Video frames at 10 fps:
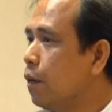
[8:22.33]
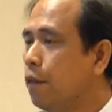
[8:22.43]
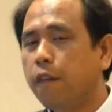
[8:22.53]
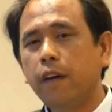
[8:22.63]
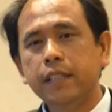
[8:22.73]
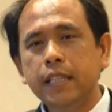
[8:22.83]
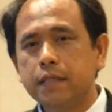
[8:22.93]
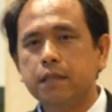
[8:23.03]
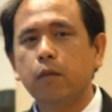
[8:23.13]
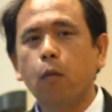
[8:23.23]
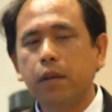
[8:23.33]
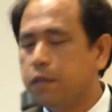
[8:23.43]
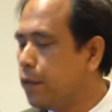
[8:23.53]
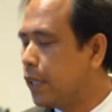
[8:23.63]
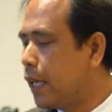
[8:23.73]
For this,
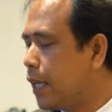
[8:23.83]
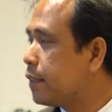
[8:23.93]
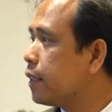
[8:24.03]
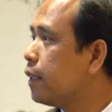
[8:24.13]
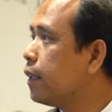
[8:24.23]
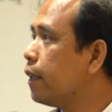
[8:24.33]
what we get?